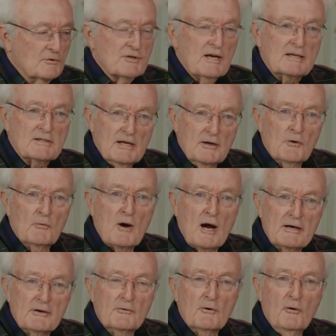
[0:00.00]
was actually in a
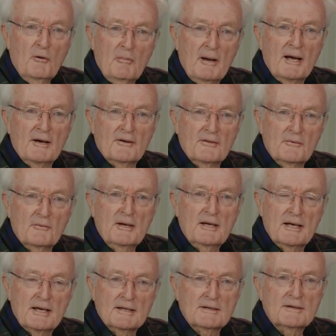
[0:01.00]
rock and roll band on the
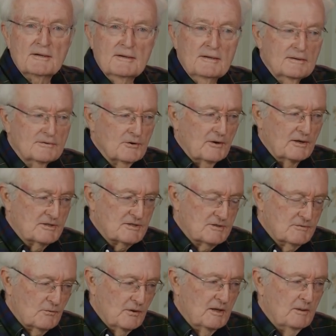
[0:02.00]
weekends. So I'd
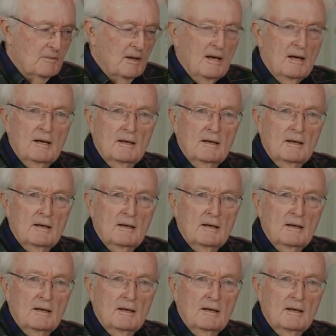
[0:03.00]
swim.